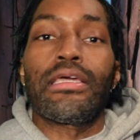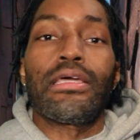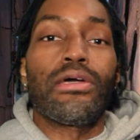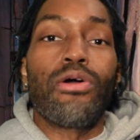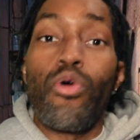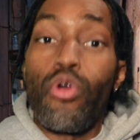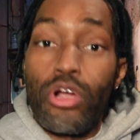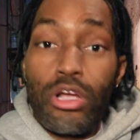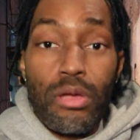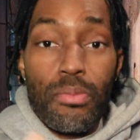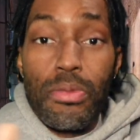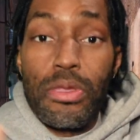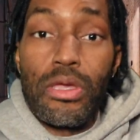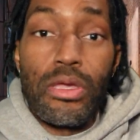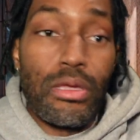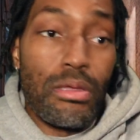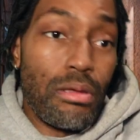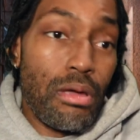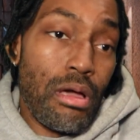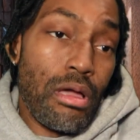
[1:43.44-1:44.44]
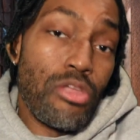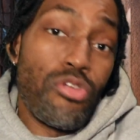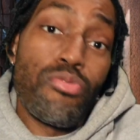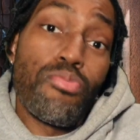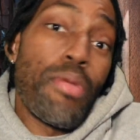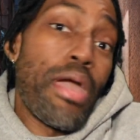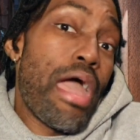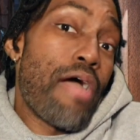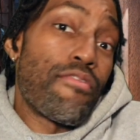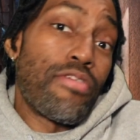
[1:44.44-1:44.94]
or it could be, you
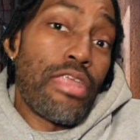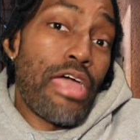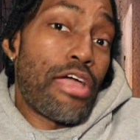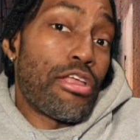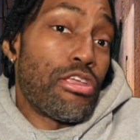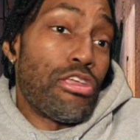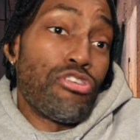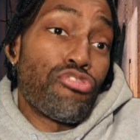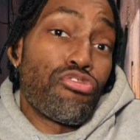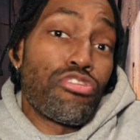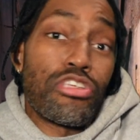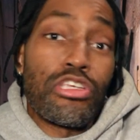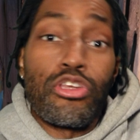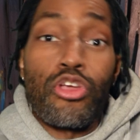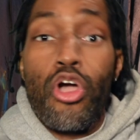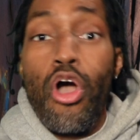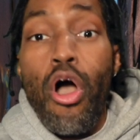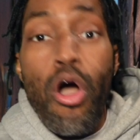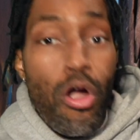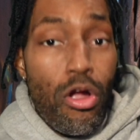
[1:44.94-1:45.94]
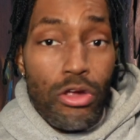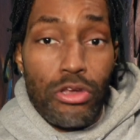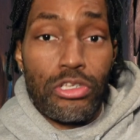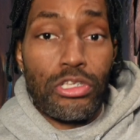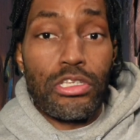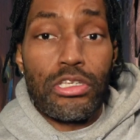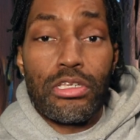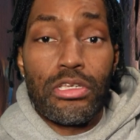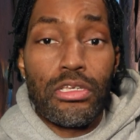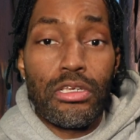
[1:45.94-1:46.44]
may have an interest in
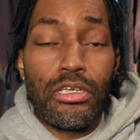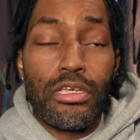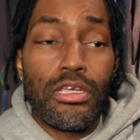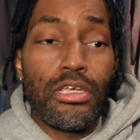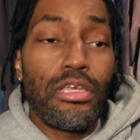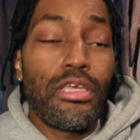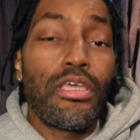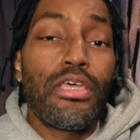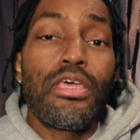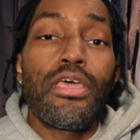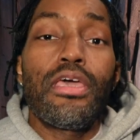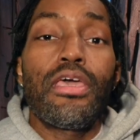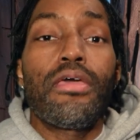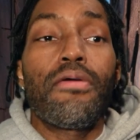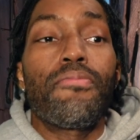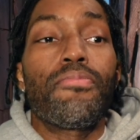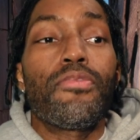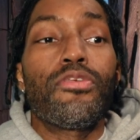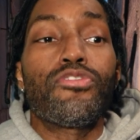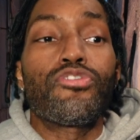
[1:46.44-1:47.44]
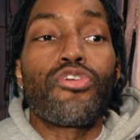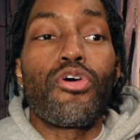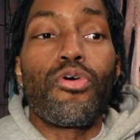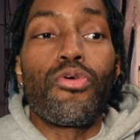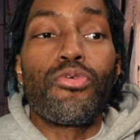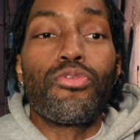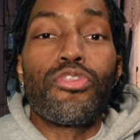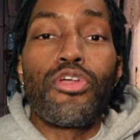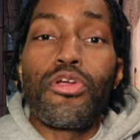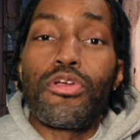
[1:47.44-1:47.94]
cars.
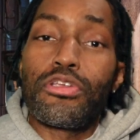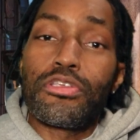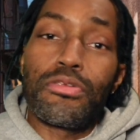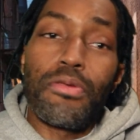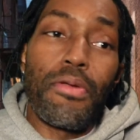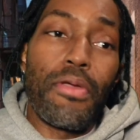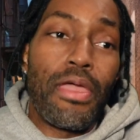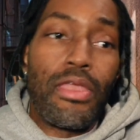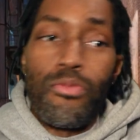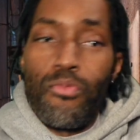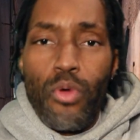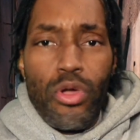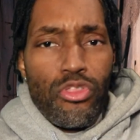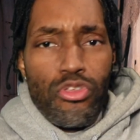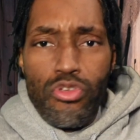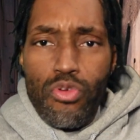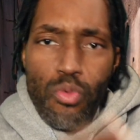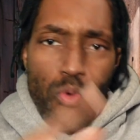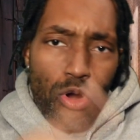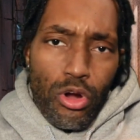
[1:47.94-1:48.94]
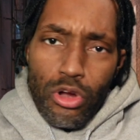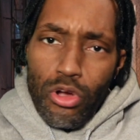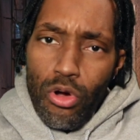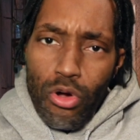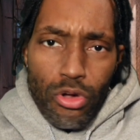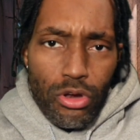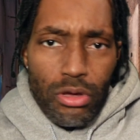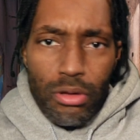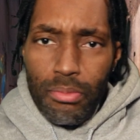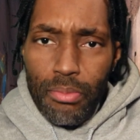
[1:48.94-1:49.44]
So and whether you work
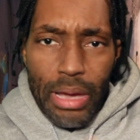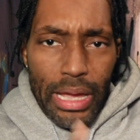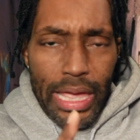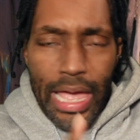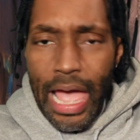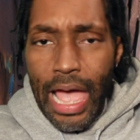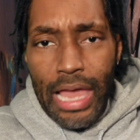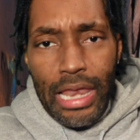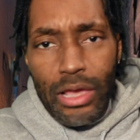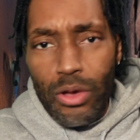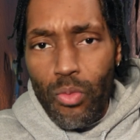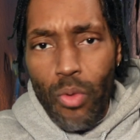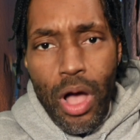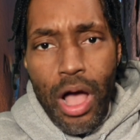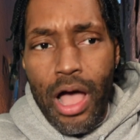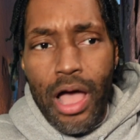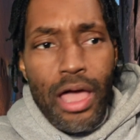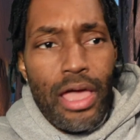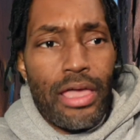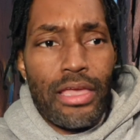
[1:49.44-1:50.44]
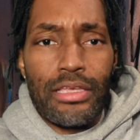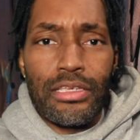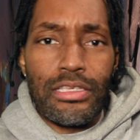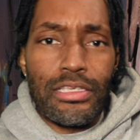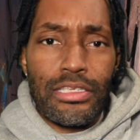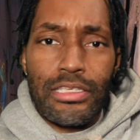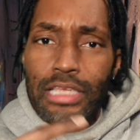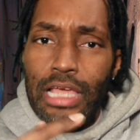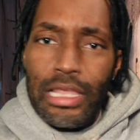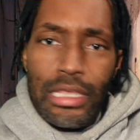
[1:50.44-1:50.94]
on them mechanic wise,
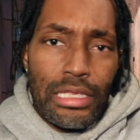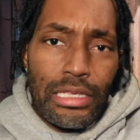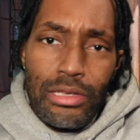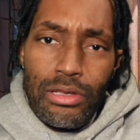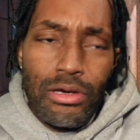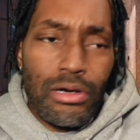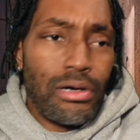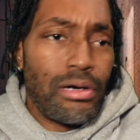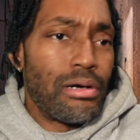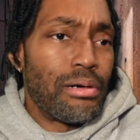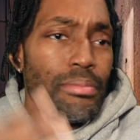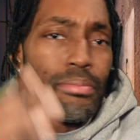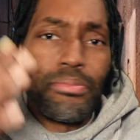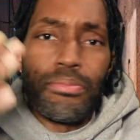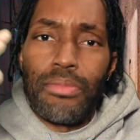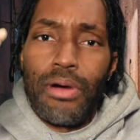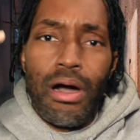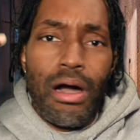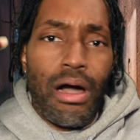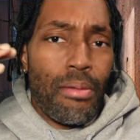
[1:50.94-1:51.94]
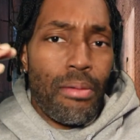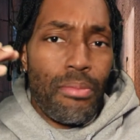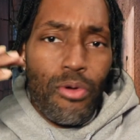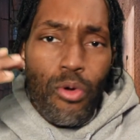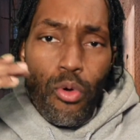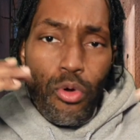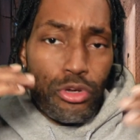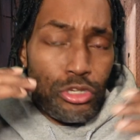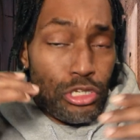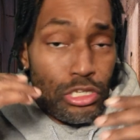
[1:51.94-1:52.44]
selling them,
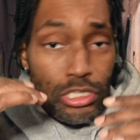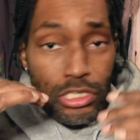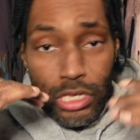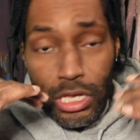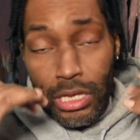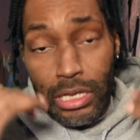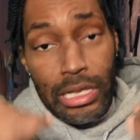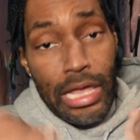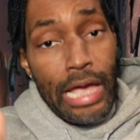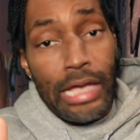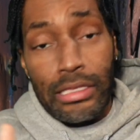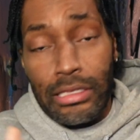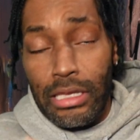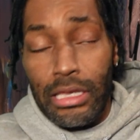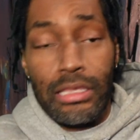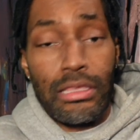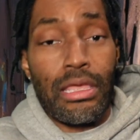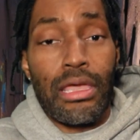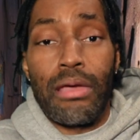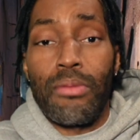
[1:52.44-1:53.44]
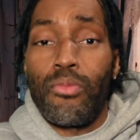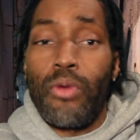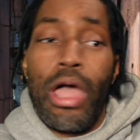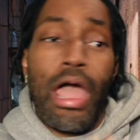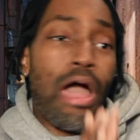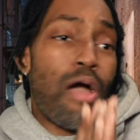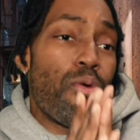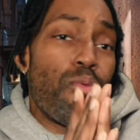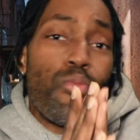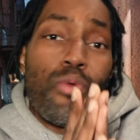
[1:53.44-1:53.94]
or just collecting them,
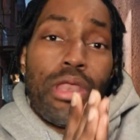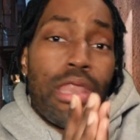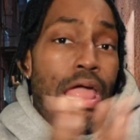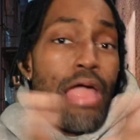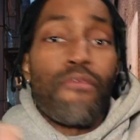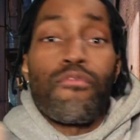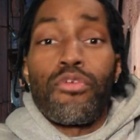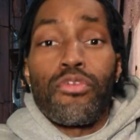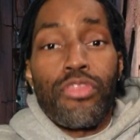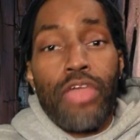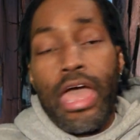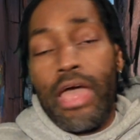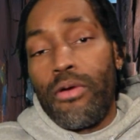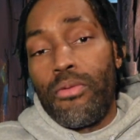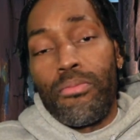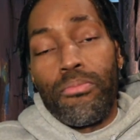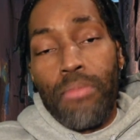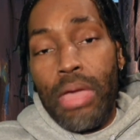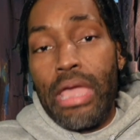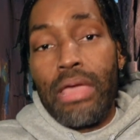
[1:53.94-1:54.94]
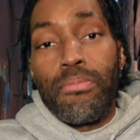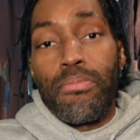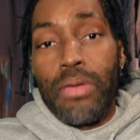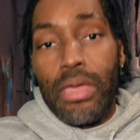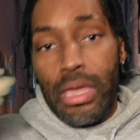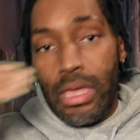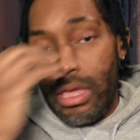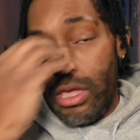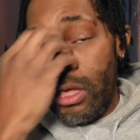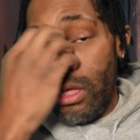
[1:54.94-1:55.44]
whatever that may
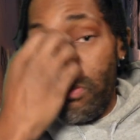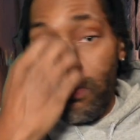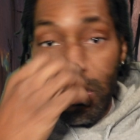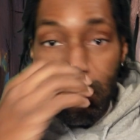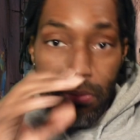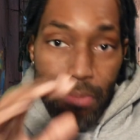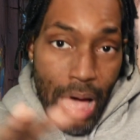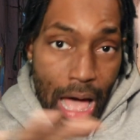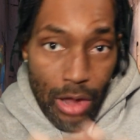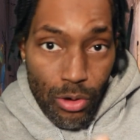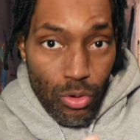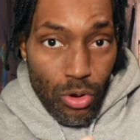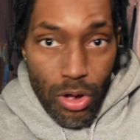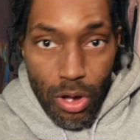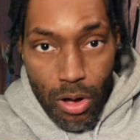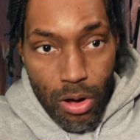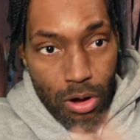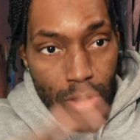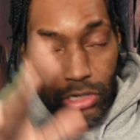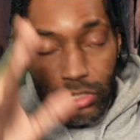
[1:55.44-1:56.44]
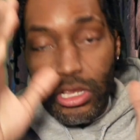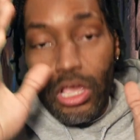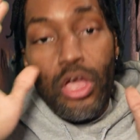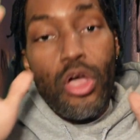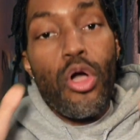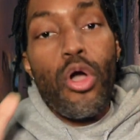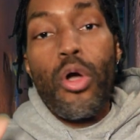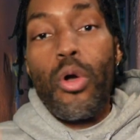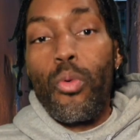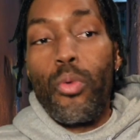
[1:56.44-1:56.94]
be, it could be model cars,
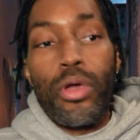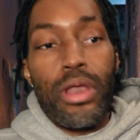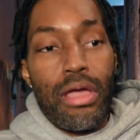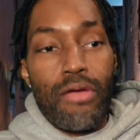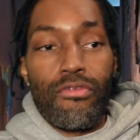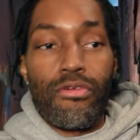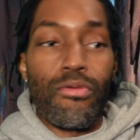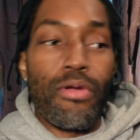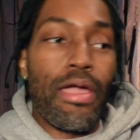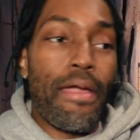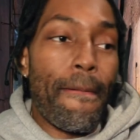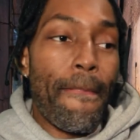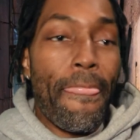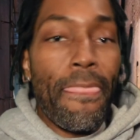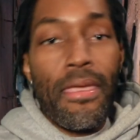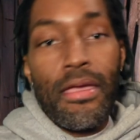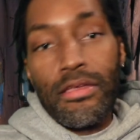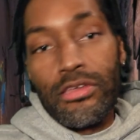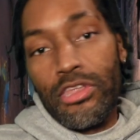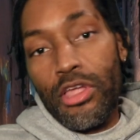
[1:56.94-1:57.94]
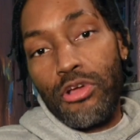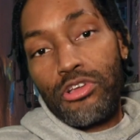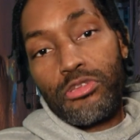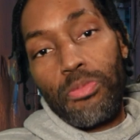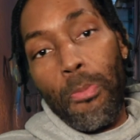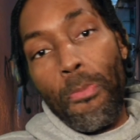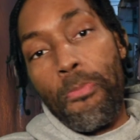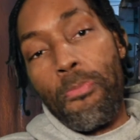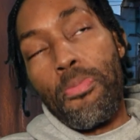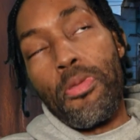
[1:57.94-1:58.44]
whatever, right?
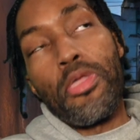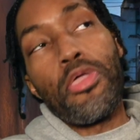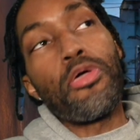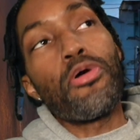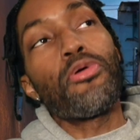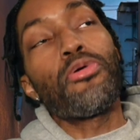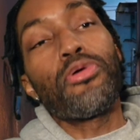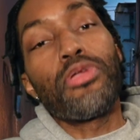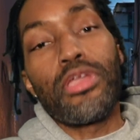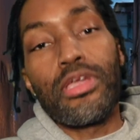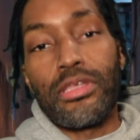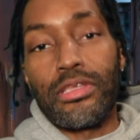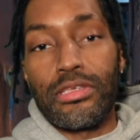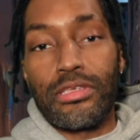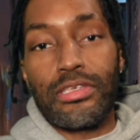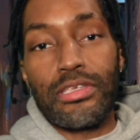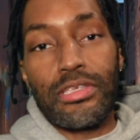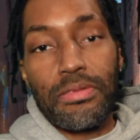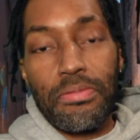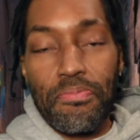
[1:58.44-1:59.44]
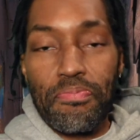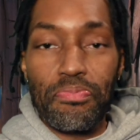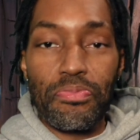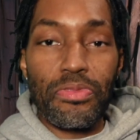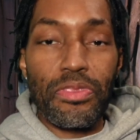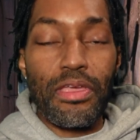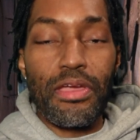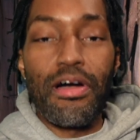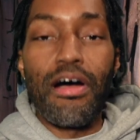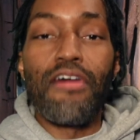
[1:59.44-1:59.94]
There's billions
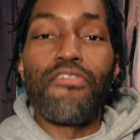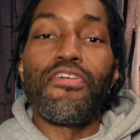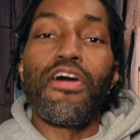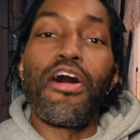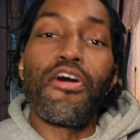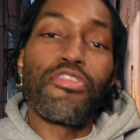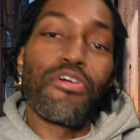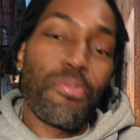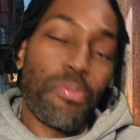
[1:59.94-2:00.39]
of other